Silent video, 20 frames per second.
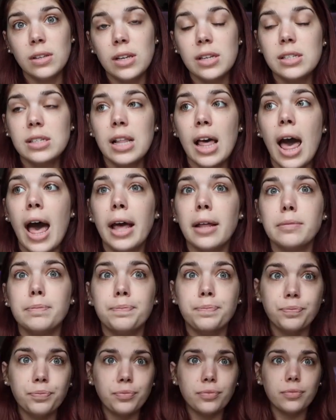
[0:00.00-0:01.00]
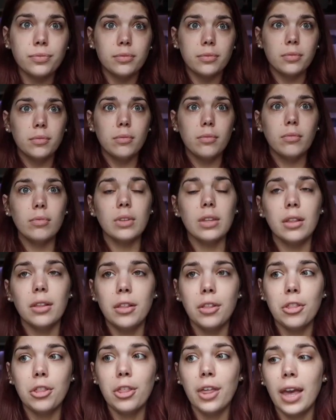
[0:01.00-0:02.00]
is that
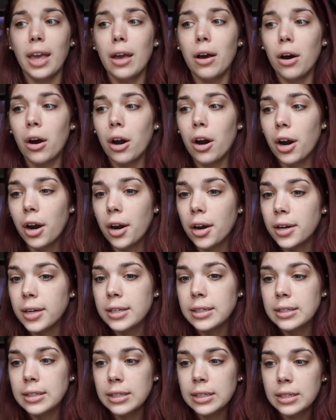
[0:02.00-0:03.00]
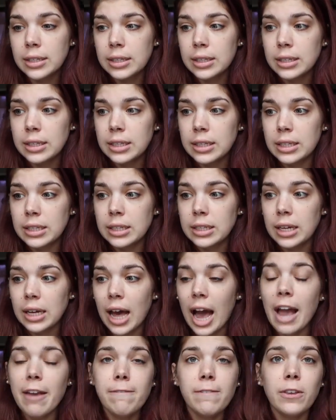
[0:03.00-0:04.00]
they are,
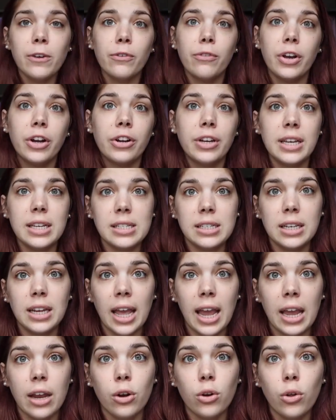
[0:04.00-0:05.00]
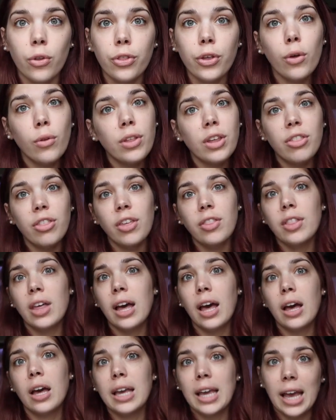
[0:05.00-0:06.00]
I feel, very easy to handle. The only thing
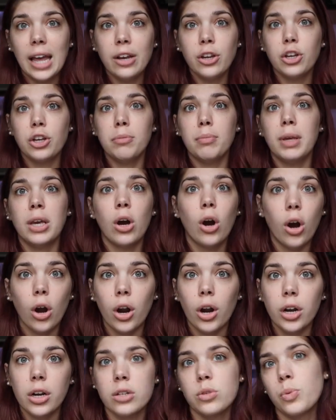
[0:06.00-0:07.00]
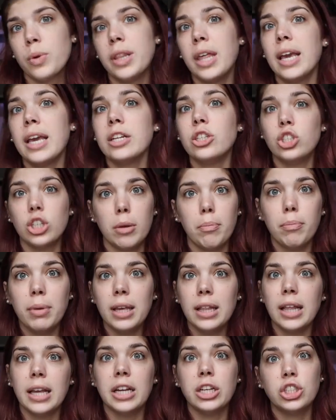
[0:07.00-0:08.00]
that, again, could be hard is when they get
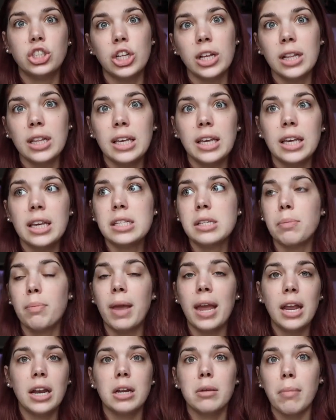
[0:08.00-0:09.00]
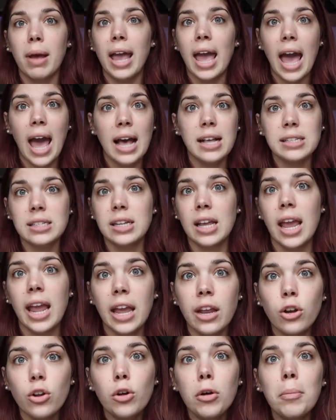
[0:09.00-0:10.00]
jumpy, like Chili. He's a pain in my ass to
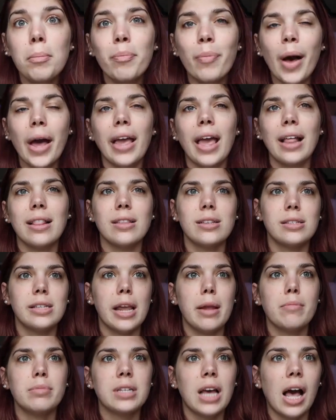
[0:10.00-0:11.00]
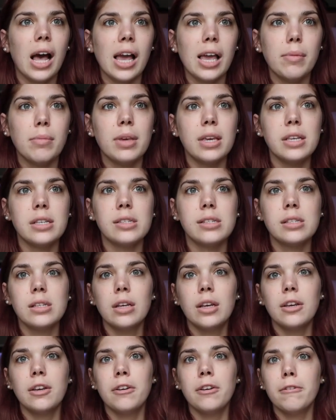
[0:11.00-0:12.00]
handle, but at the same time, he's
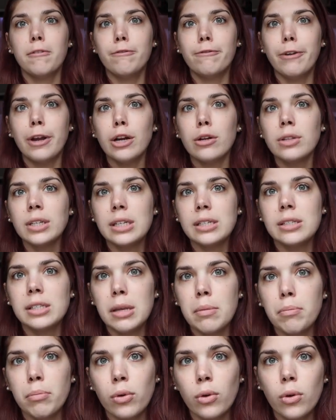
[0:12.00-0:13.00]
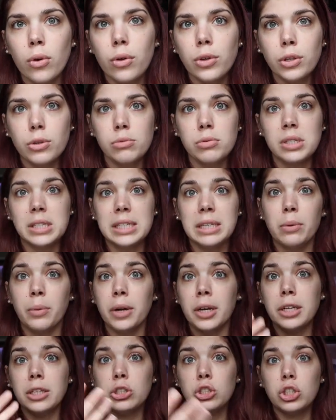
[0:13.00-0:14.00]
fairly simple. You see
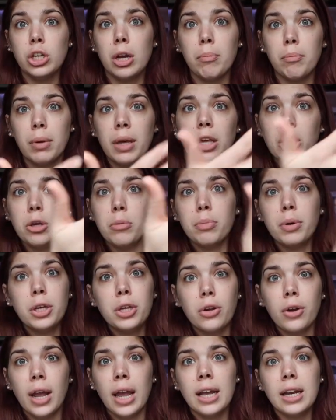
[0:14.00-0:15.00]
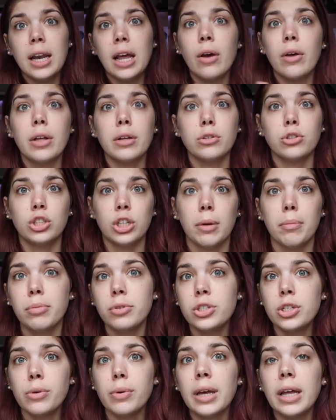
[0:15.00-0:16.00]
where he's jumping, you put your hand out, he'll jump
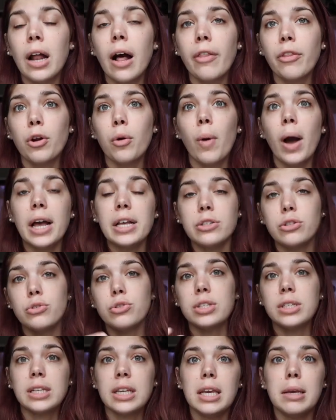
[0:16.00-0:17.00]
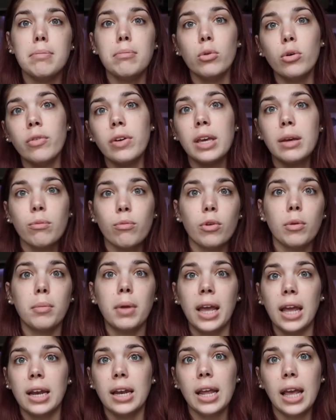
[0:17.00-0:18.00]
to it. Otherwise, you just keep moving him from
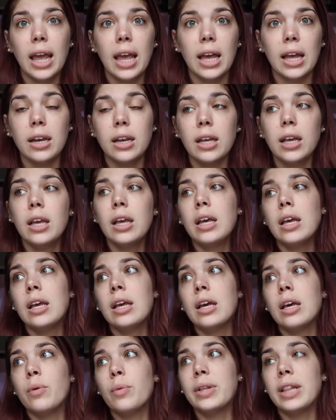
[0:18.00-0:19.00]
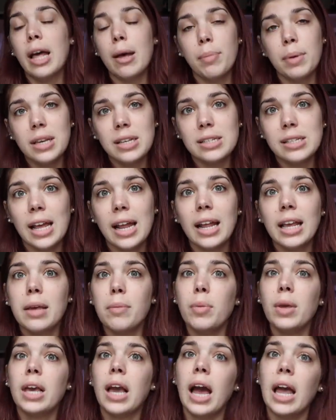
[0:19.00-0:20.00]
hand to hand. With that being said, it
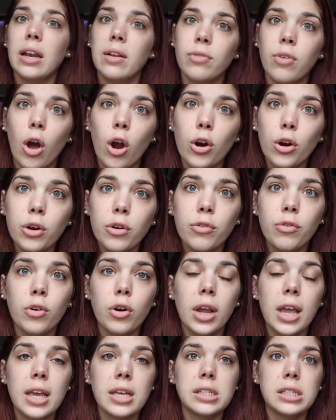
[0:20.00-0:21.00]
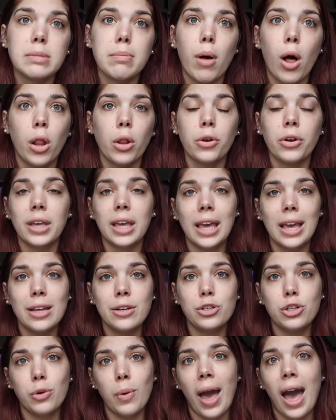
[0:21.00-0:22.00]
can be kind of harder for a smaller
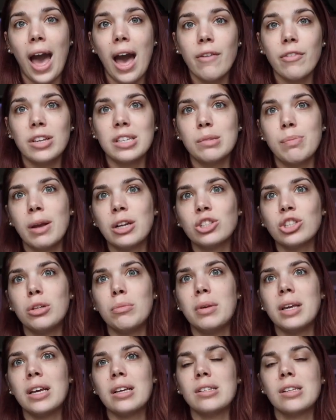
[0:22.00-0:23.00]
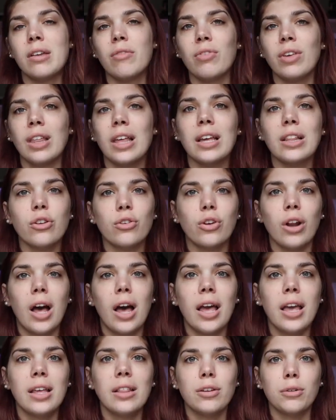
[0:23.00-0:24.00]
kid to have, especially because I feel like they're
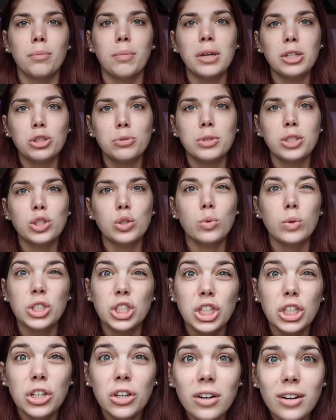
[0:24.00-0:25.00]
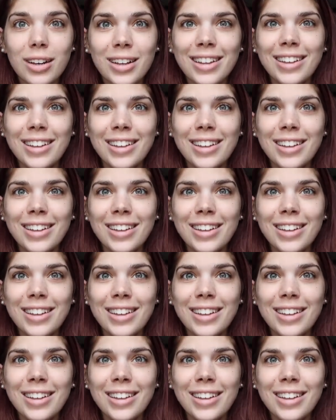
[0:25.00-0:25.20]
much squishier.